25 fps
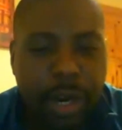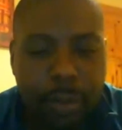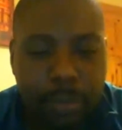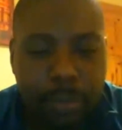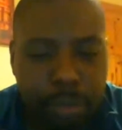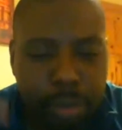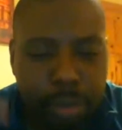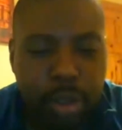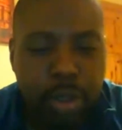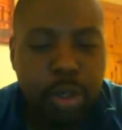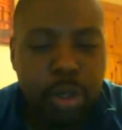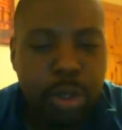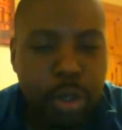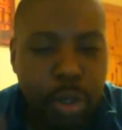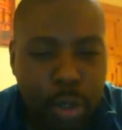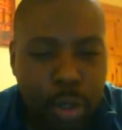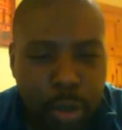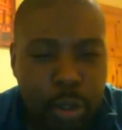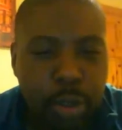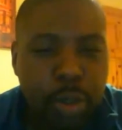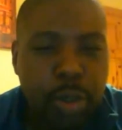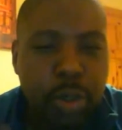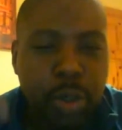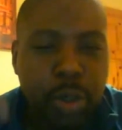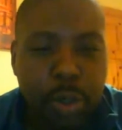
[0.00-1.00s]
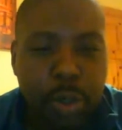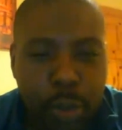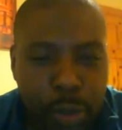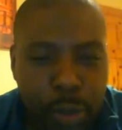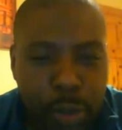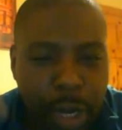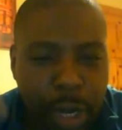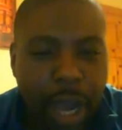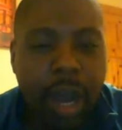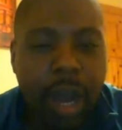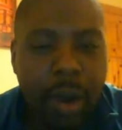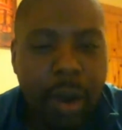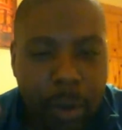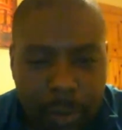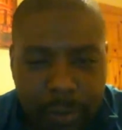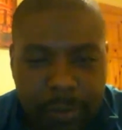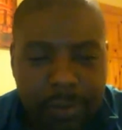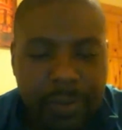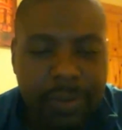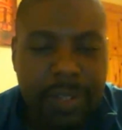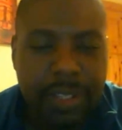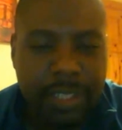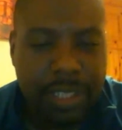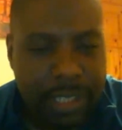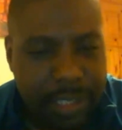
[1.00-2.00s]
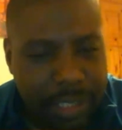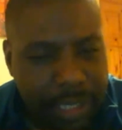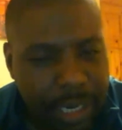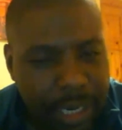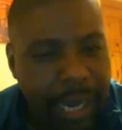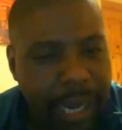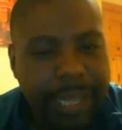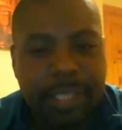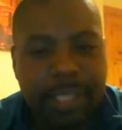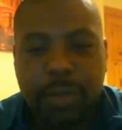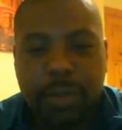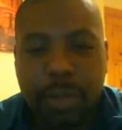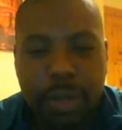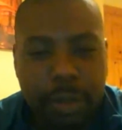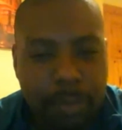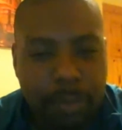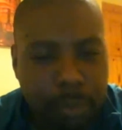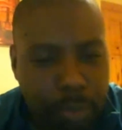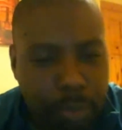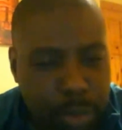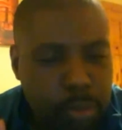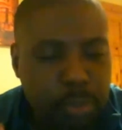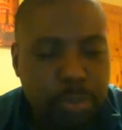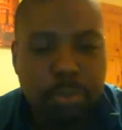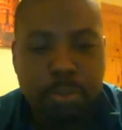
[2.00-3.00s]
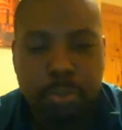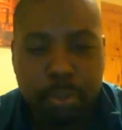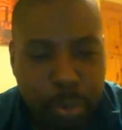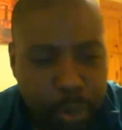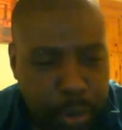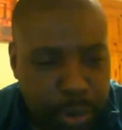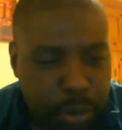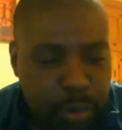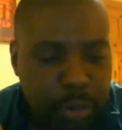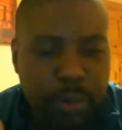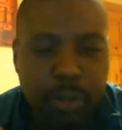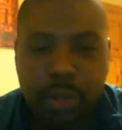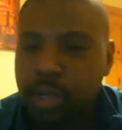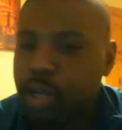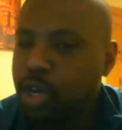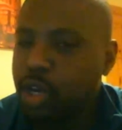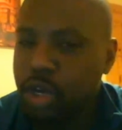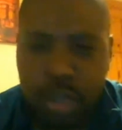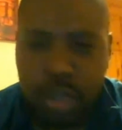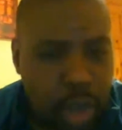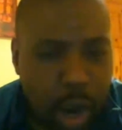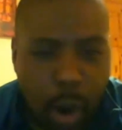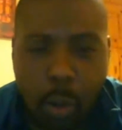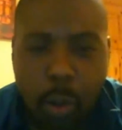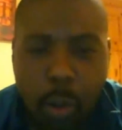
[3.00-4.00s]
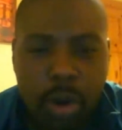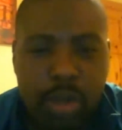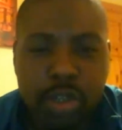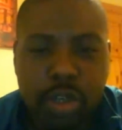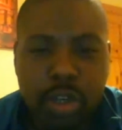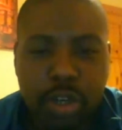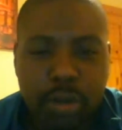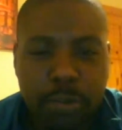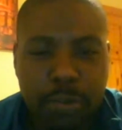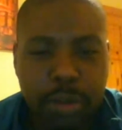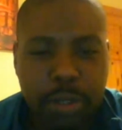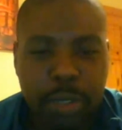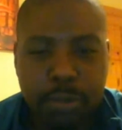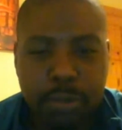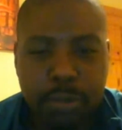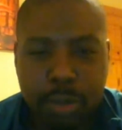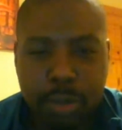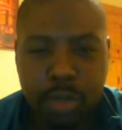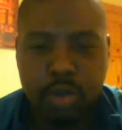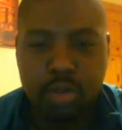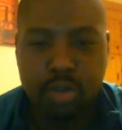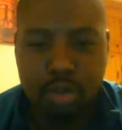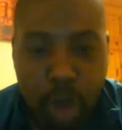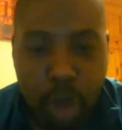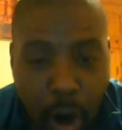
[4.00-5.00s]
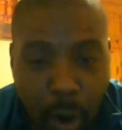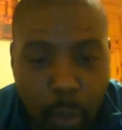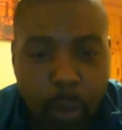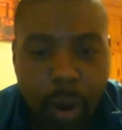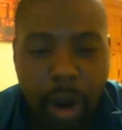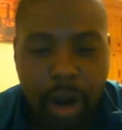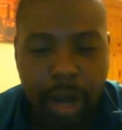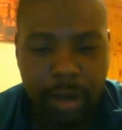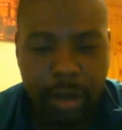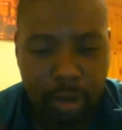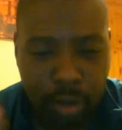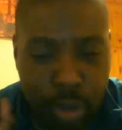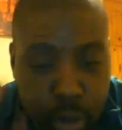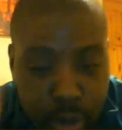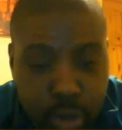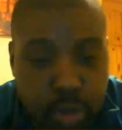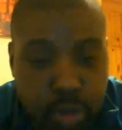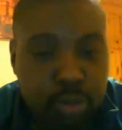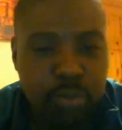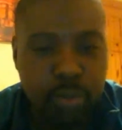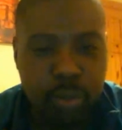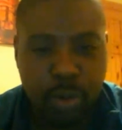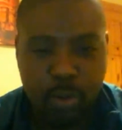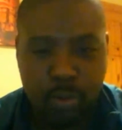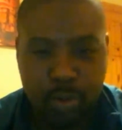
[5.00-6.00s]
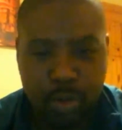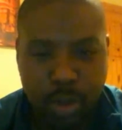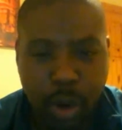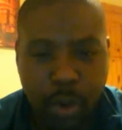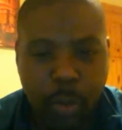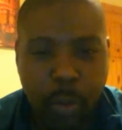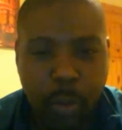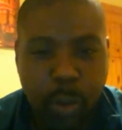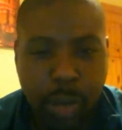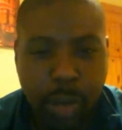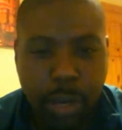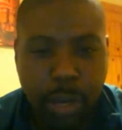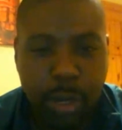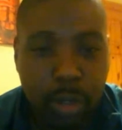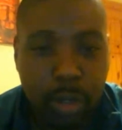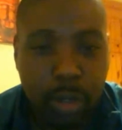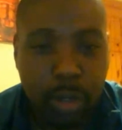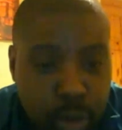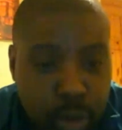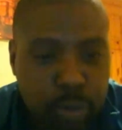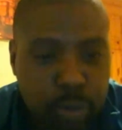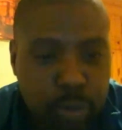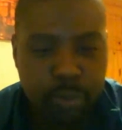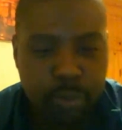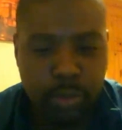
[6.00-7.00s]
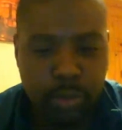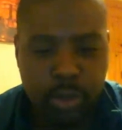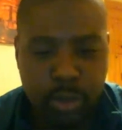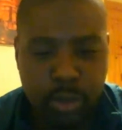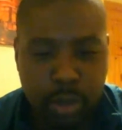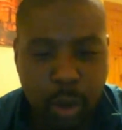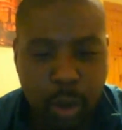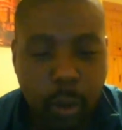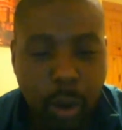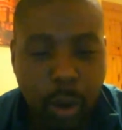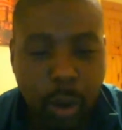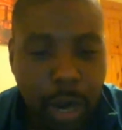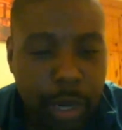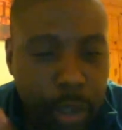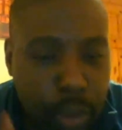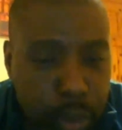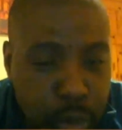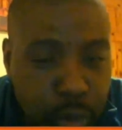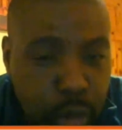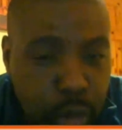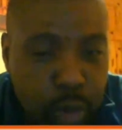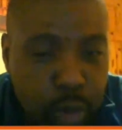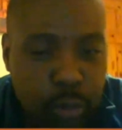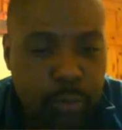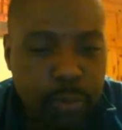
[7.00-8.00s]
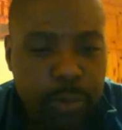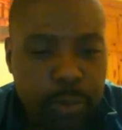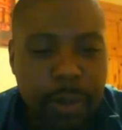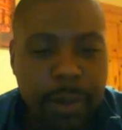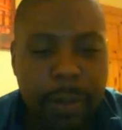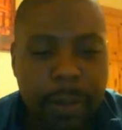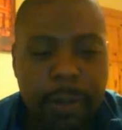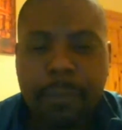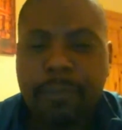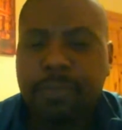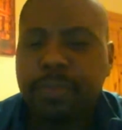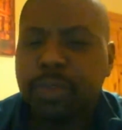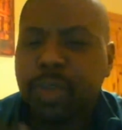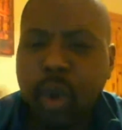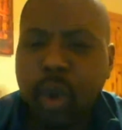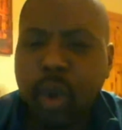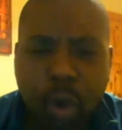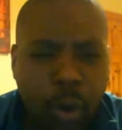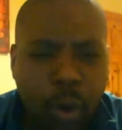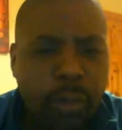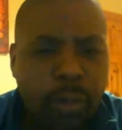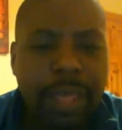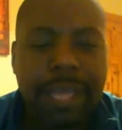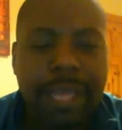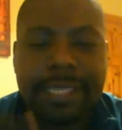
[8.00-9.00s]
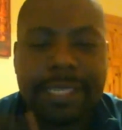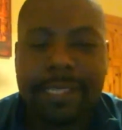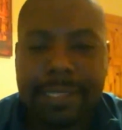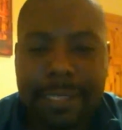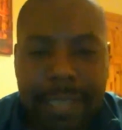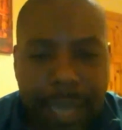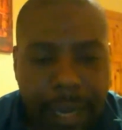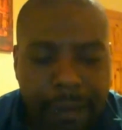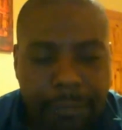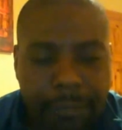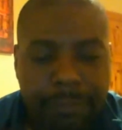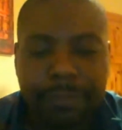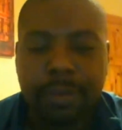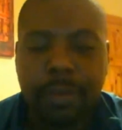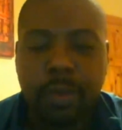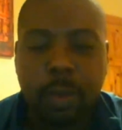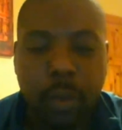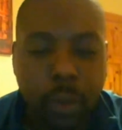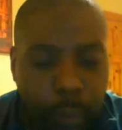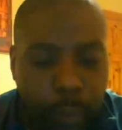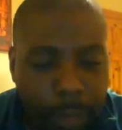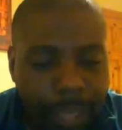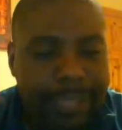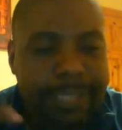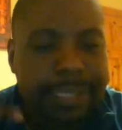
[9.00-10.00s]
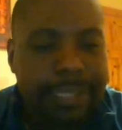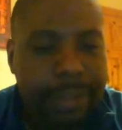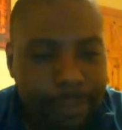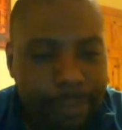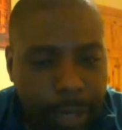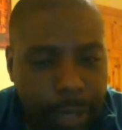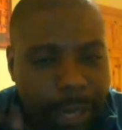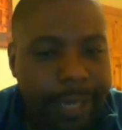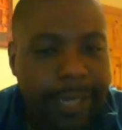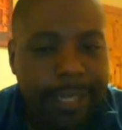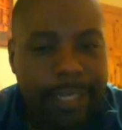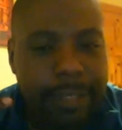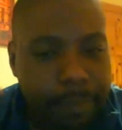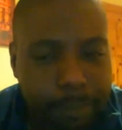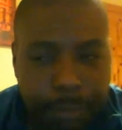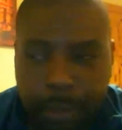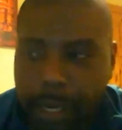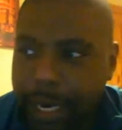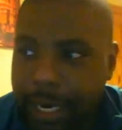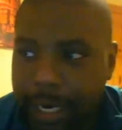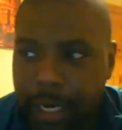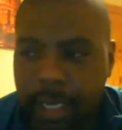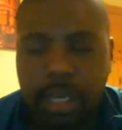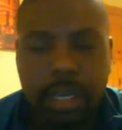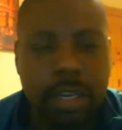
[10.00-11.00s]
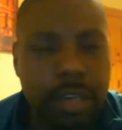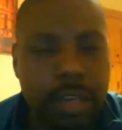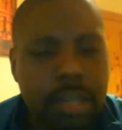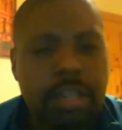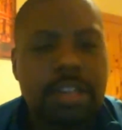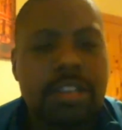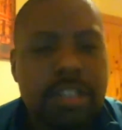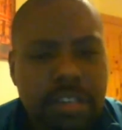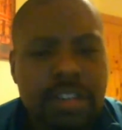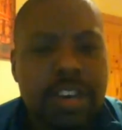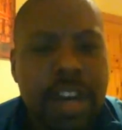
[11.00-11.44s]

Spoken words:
things going on. Bruno, Sky doing it. There's no way he's gonna beat me. No way. No way. No way. All that stuff going in your brain, and you